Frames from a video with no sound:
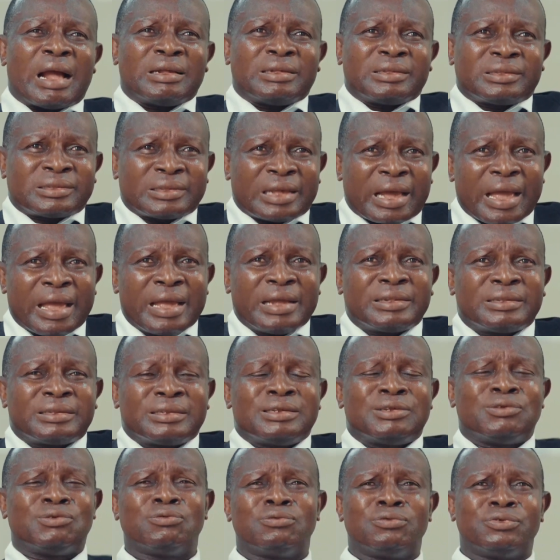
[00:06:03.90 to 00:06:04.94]
anxiety,
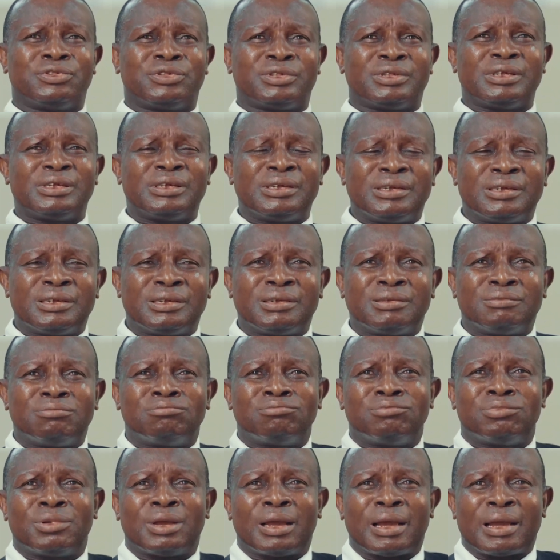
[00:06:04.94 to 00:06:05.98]
you see
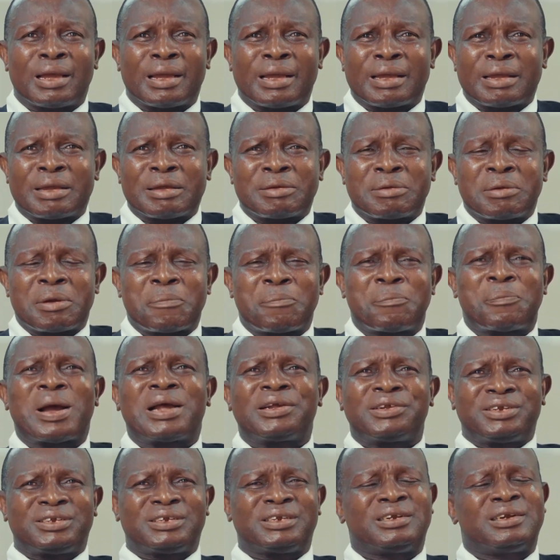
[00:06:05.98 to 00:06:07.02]

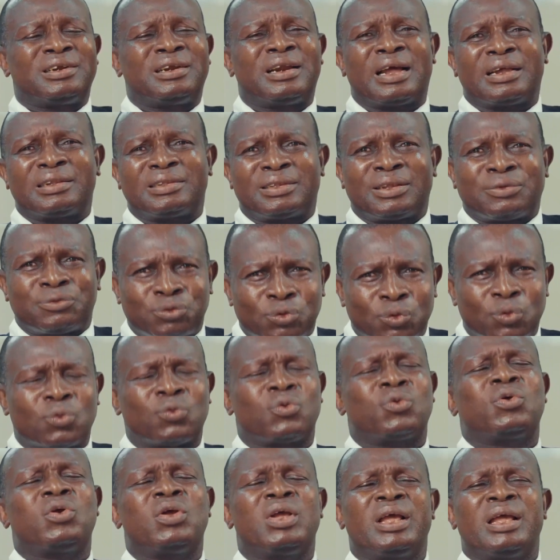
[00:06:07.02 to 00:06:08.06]
passion so
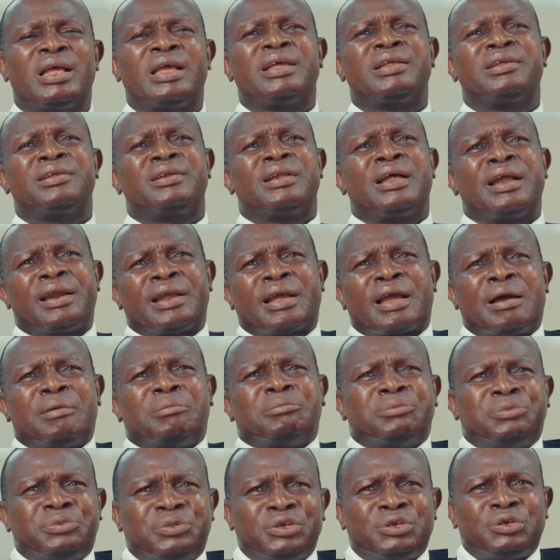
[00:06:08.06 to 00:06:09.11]
engineering
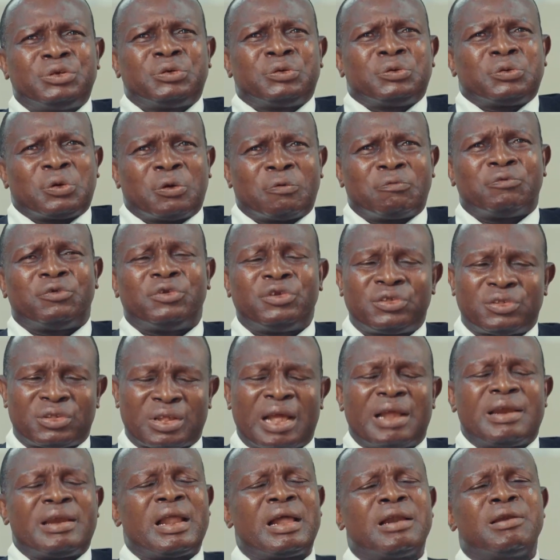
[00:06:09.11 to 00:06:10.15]
can be of this,
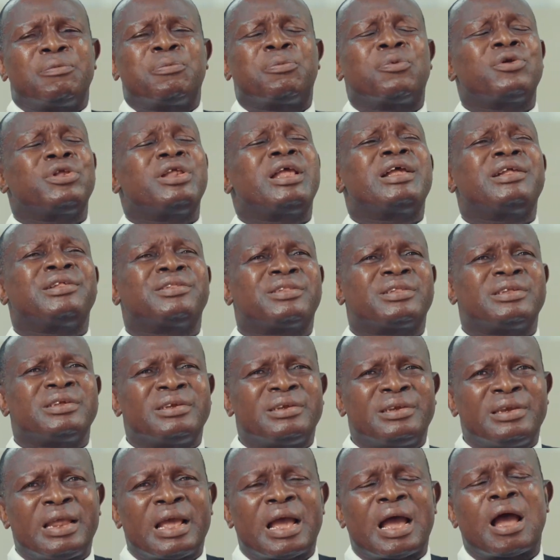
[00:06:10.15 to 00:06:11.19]
and that project is still
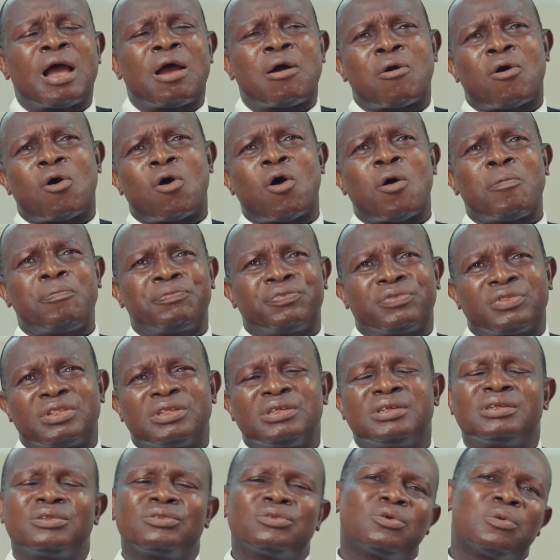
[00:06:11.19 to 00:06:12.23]
there up
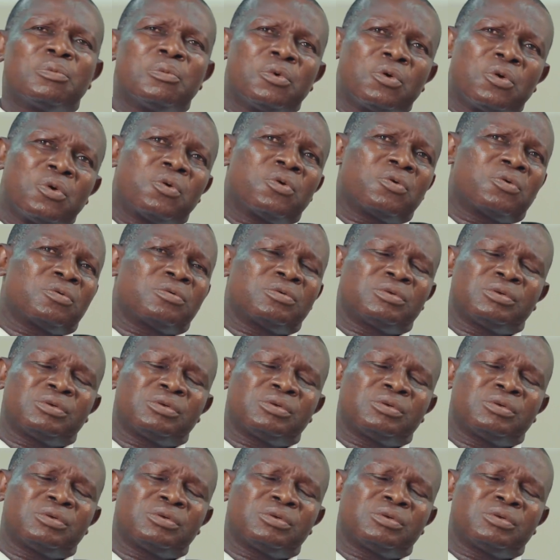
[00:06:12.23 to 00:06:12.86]
till tomorrow.